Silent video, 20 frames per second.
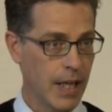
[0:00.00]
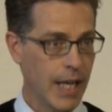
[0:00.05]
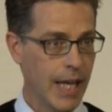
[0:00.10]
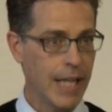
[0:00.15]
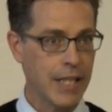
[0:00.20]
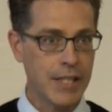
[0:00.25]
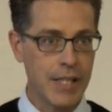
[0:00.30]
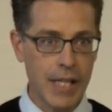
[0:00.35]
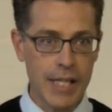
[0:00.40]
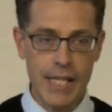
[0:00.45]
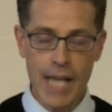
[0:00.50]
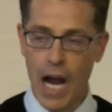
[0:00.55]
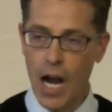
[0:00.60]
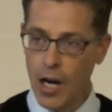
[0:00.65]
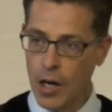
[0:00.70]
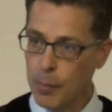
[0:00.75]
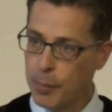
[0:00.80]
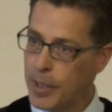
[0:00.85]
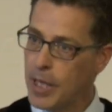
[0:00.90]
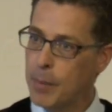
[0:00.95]
It's the
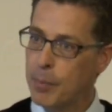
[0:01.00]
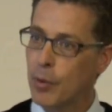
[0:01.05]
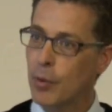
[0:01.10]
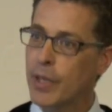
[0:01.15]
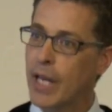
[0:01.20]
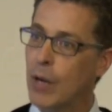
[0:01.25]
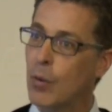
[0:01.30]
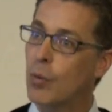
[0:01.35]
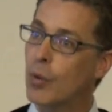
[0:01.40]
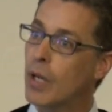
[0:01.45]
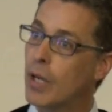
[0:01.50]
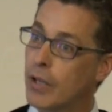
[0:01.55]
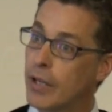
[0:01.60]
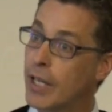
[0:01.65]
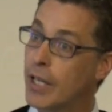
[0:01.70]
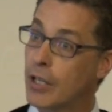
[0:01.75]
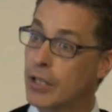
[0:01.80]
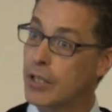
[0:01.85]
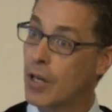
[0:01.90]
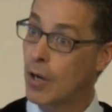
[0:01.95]
young people that,
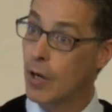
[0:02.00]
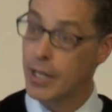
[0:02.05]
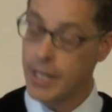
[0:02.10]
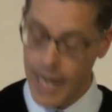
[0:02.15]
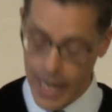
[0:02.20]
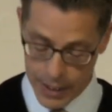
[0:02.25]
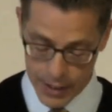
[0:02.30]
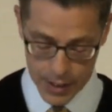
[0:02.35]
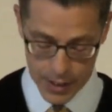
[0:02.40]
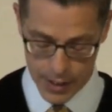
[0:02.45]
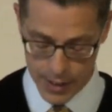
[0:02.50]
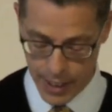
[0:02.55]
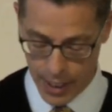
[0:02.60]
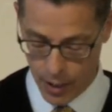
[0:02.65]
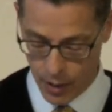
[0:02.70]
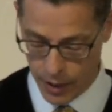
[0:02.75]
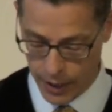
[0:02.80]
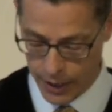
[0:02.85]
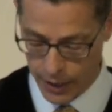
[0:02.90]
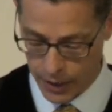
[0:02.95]
that is, are
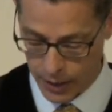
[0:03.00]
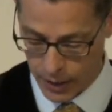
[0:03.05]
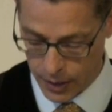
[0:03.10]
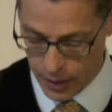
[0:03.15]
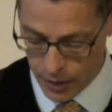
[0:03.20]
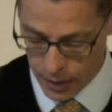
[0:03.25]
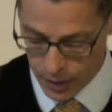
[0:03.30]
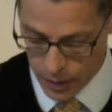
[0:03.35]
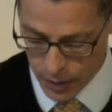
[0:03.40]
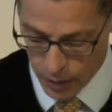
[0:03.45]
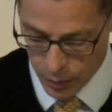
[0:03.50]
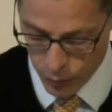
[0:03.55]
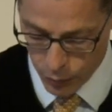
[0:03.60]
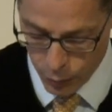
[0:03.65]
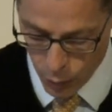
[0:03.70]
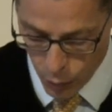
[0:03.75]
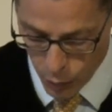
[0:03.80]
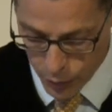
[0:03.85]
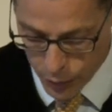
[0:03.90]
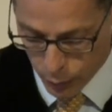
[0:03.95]
necessary
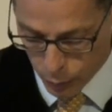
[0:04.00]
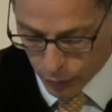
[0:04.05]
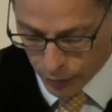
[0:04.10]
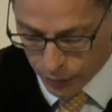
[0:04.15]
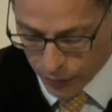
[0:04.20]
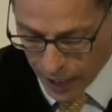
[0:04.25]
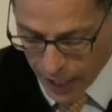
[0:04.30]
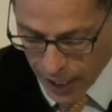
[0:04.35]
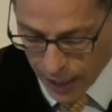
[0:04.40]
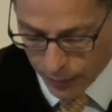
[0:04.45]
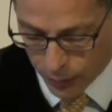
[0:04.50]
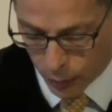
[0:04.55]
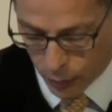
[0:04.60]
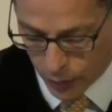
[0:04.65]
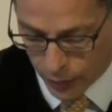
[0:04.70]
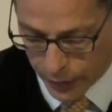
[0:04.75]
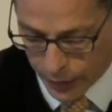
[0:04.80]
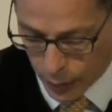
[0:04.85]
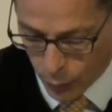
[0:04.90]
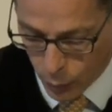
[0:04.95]
for the
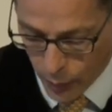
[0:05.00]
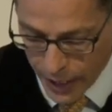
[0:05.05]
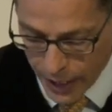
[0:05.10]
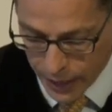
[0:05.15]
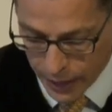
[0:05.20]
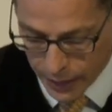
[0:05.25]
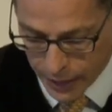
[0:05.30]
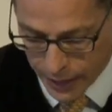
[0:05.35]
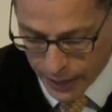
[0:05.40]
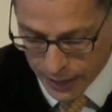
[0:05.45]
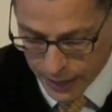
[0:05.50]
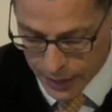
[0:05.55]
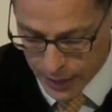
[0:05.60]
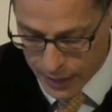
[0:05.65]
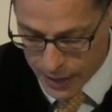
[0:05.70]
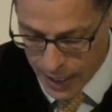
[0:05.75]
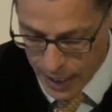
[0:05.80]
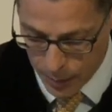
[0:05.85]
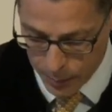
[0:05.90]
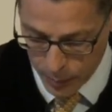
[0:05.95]
revival and the awakenings to
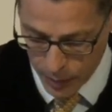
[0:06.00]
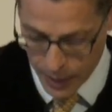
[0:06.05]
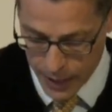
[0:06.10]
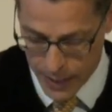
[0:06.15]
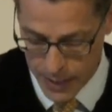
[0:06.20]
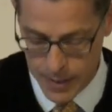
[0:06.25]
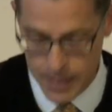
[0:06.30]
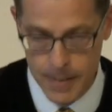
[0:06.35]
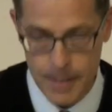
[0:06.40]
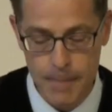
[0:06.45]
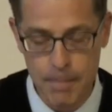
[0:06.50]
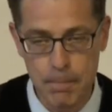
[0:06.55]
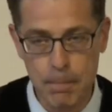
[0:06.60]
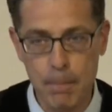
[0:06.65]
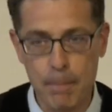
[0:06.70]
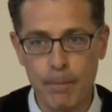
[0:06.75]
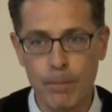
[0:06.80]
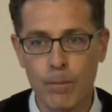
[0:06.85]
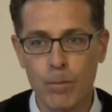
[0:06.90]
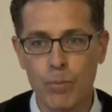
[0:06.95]
take place.
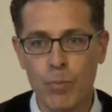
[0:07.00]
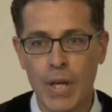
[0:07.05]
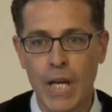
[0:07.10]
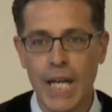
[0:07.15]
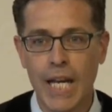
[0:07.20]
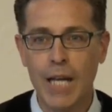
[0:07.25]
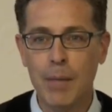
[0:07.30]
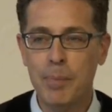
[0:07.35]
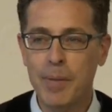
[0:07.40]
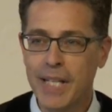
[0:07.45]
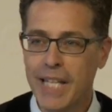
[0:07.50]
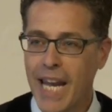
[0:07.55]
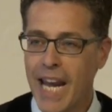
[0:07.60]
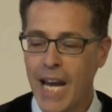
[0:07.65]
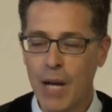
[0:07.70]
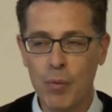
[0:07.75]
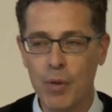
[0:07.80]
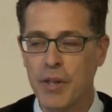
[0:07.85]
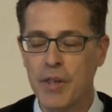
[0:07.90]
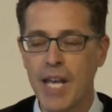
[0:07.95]
It
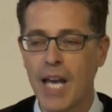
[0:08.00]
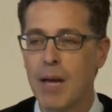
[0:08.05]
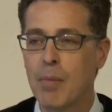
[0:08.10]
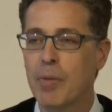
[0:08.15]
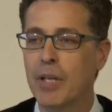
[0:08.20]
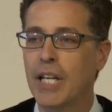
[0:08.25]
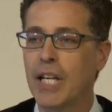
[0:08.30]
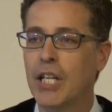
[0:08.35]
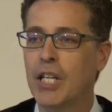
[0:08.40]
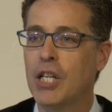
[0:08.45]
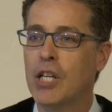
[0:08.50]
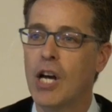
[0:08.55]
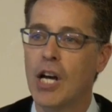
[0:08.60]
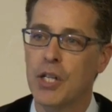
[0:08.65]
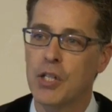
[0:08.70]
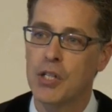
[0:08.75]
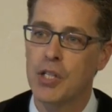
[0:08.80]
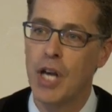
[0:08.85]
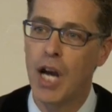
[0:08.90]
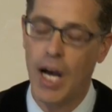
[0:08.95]
began with them, but it did
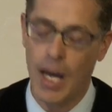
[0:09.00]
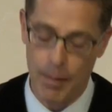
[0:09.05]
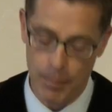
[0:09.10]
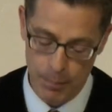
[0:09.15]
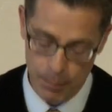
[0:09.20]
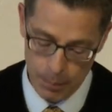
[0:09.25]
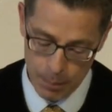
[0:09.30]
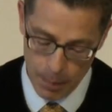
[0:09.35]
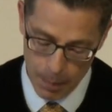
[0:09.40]
not stop.